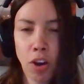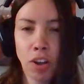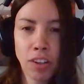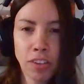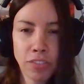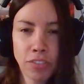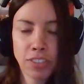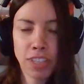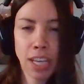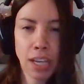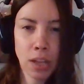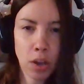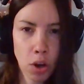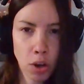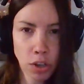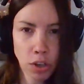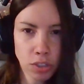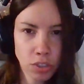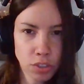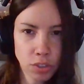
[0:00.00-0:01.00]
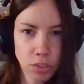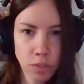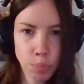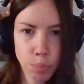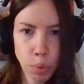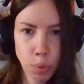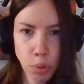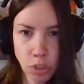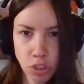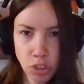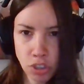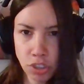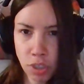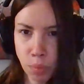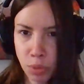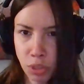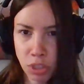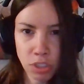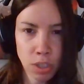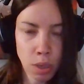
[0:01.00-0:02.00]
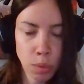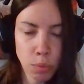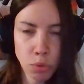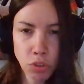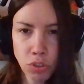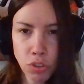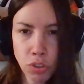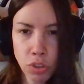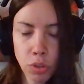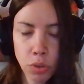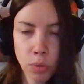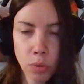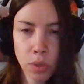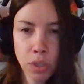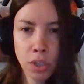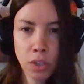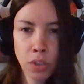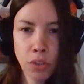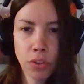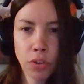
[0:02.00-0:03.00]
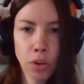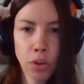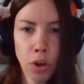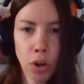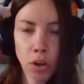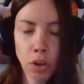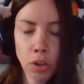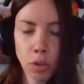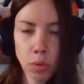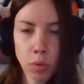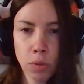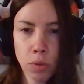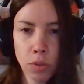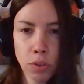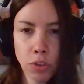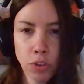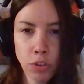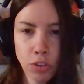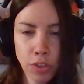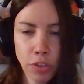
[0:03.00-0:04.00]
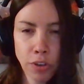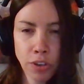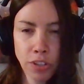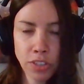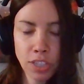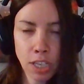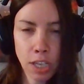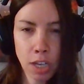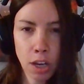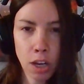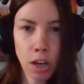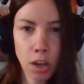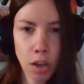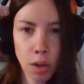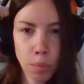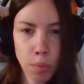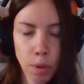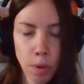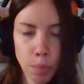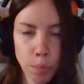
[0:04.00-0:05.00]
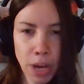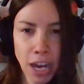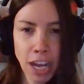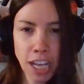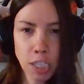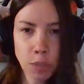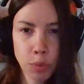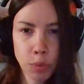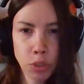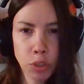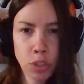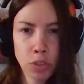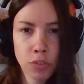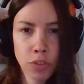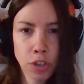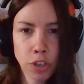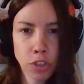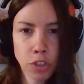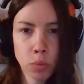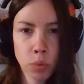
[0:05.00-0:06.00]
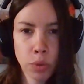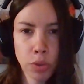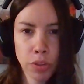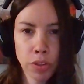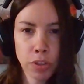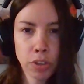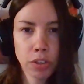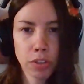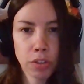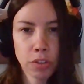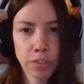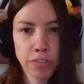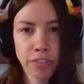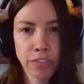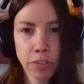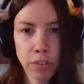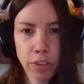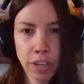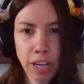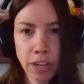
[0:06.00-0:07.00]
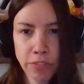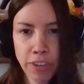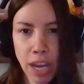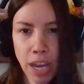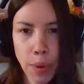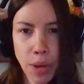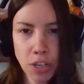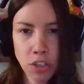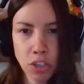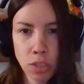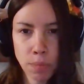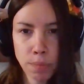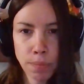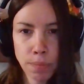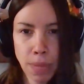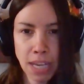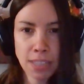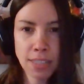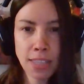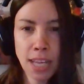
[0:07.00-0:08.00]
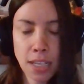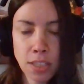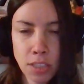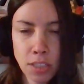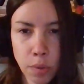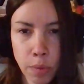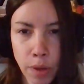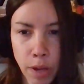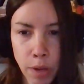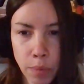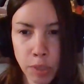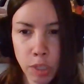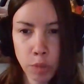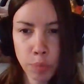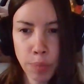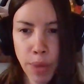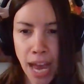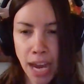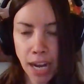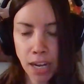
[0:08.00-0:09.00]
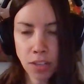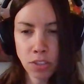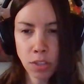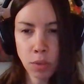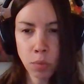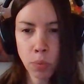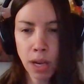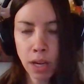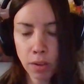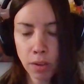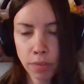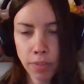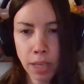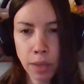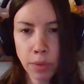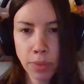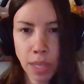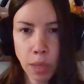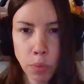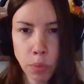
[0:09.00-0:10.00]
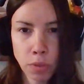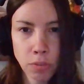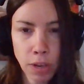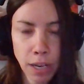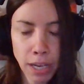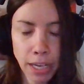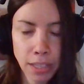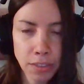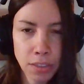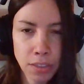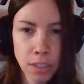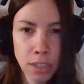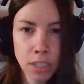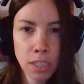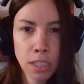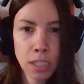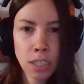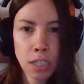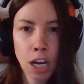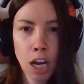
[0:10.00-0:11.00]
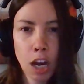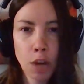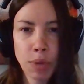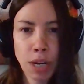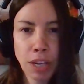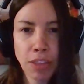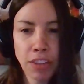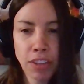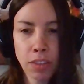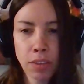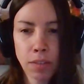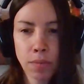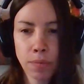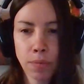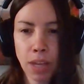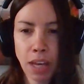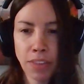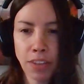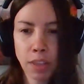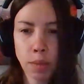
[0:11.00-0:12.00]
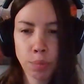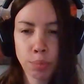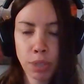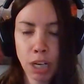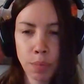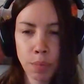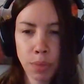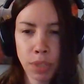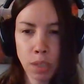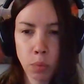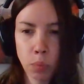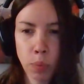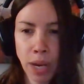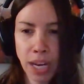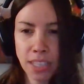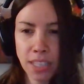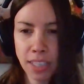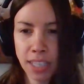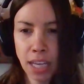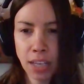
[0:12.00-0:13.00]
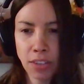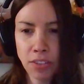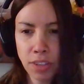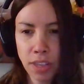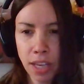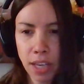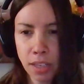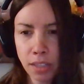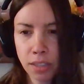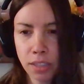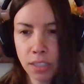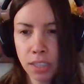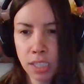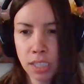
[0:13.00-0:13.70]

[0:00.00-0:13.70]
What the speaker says: all of, say, ARK's bullish assumptions come true, there is like a possible universe where their valuation makes sense. And kind of look back and say, wow, they were right. But I think the probability weighs against that